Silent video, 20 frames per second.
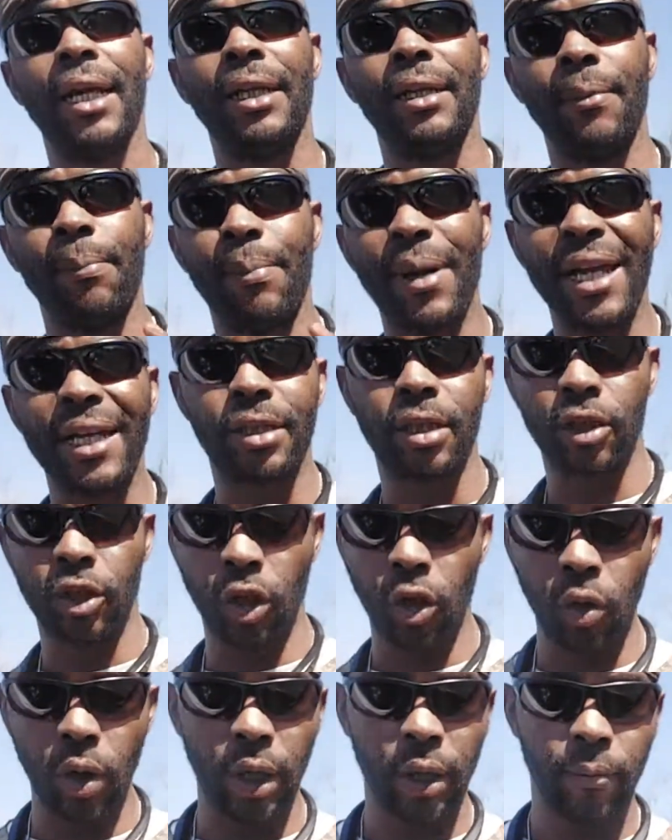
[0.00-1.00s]
And the bait to
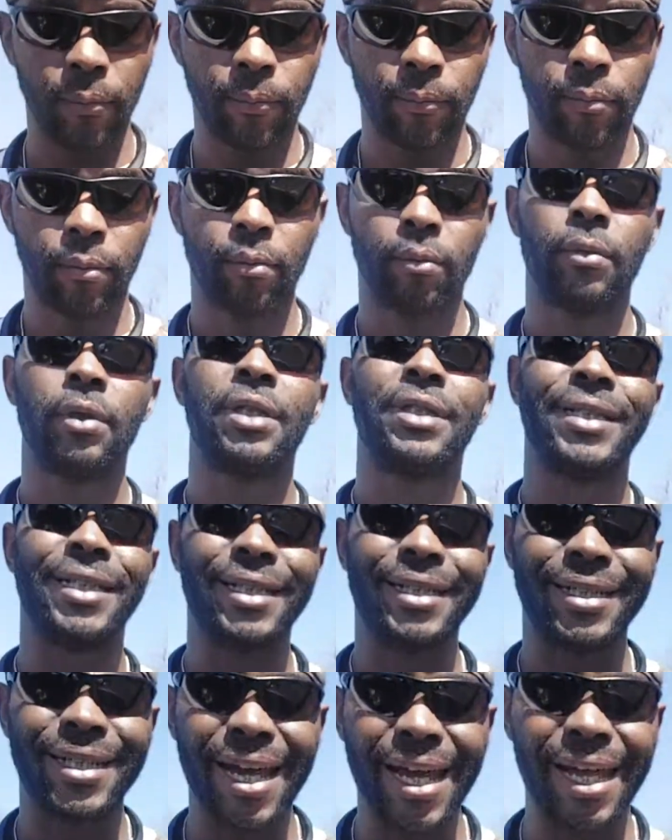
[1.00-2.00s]
do it,
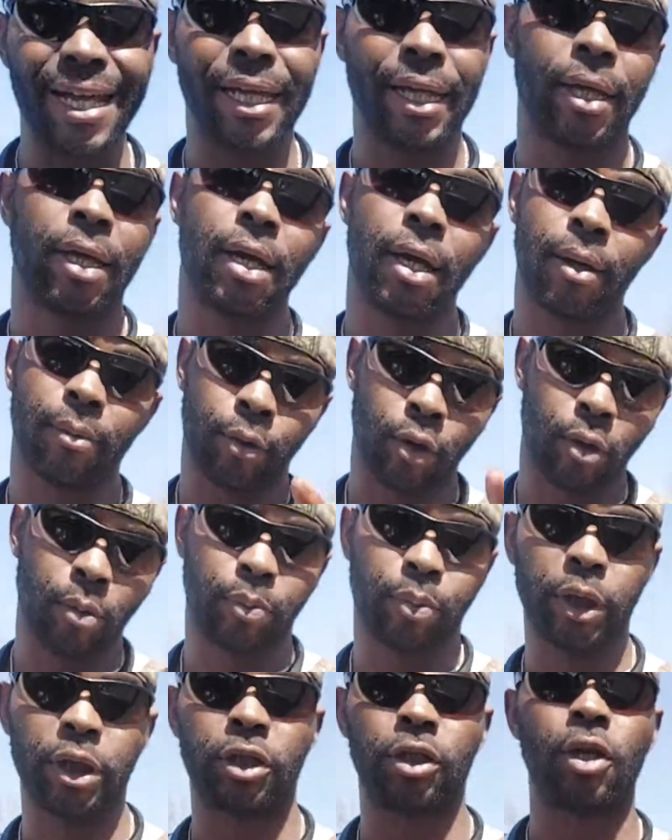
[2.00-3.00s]
today, I'm
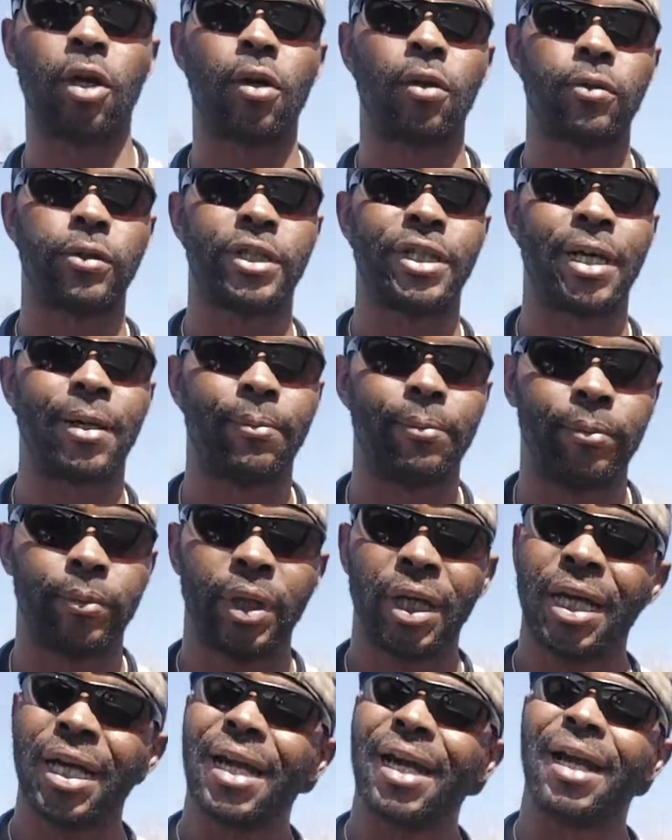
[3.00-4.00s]
gonna put you on something.
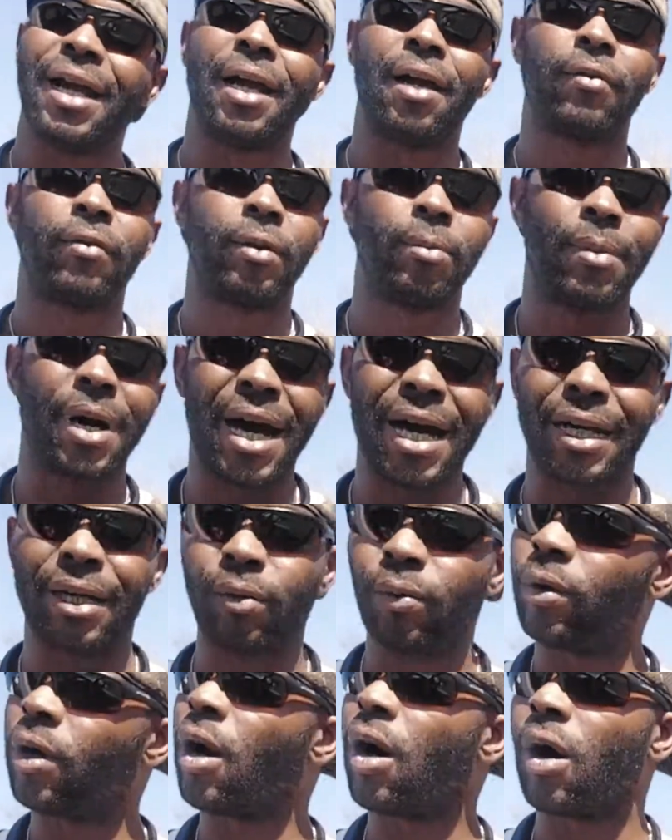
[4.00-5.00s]
Everybody,
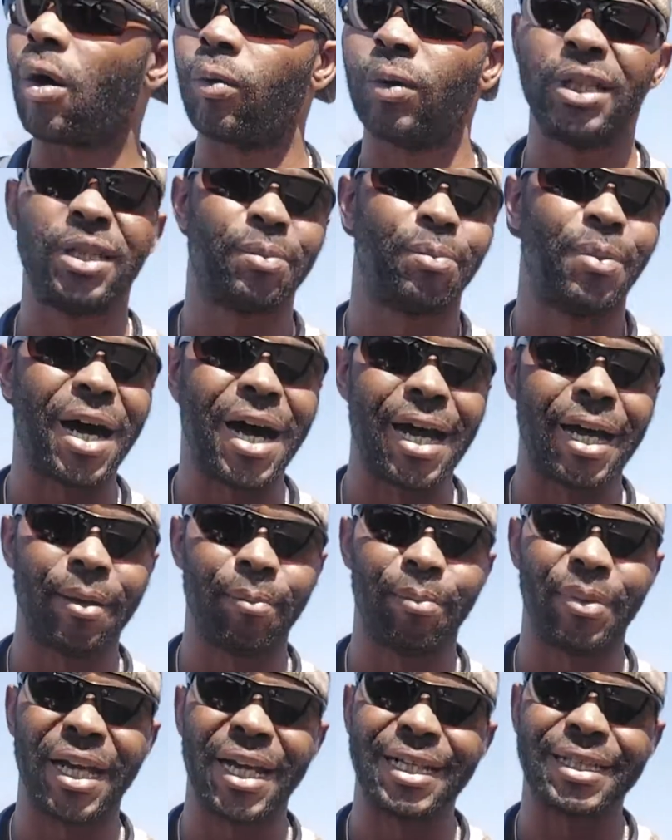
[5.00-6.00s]
we're always
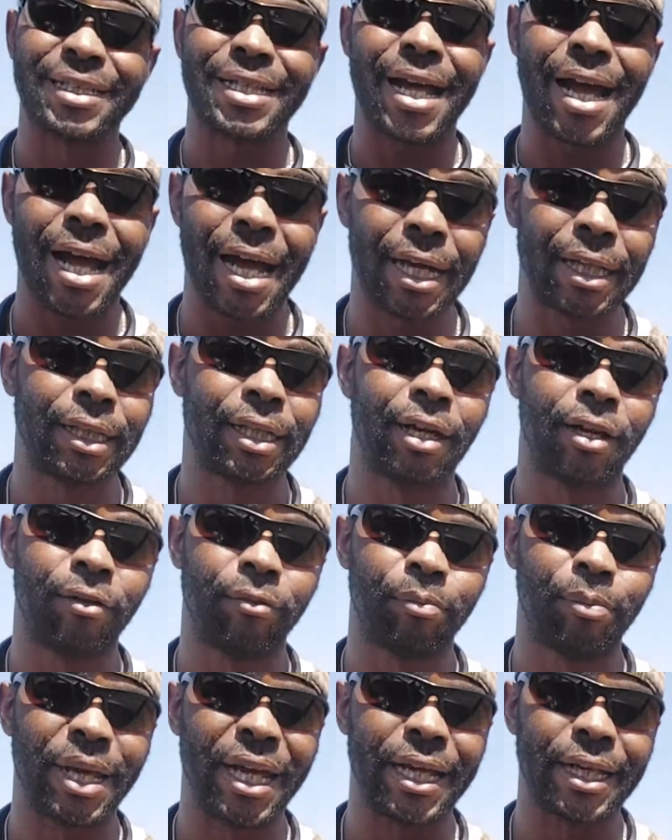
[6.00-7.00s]
buying baits. I
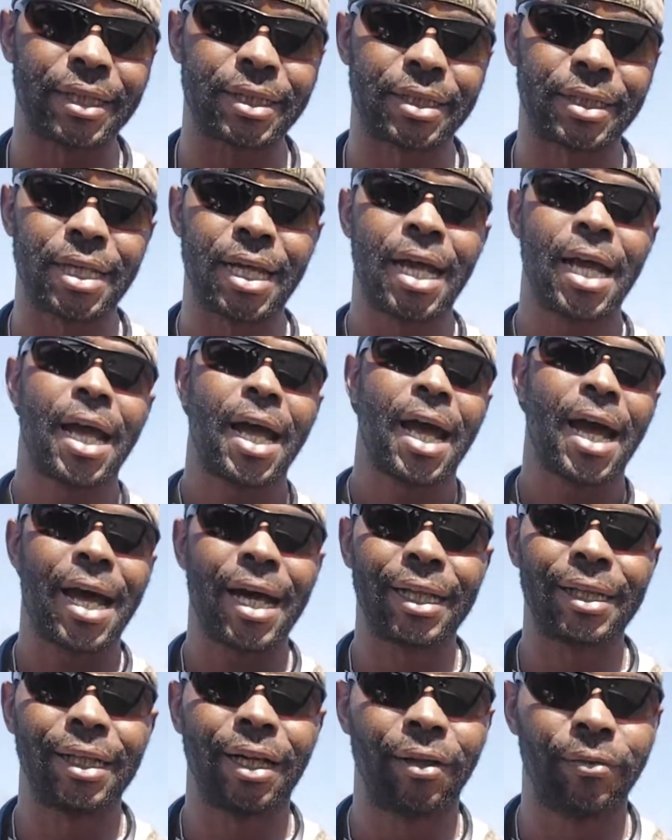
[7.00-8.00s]
love baits.
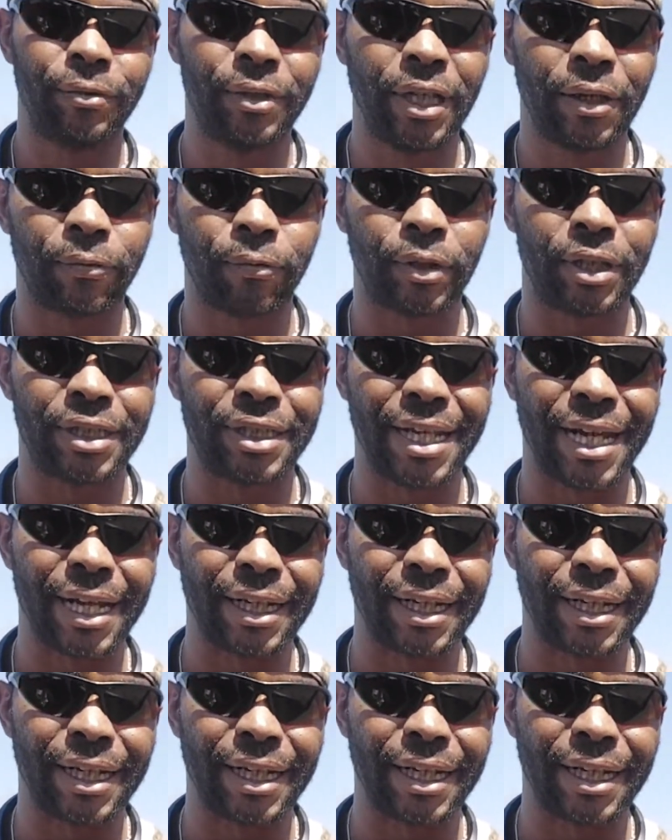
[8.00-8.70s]
I love different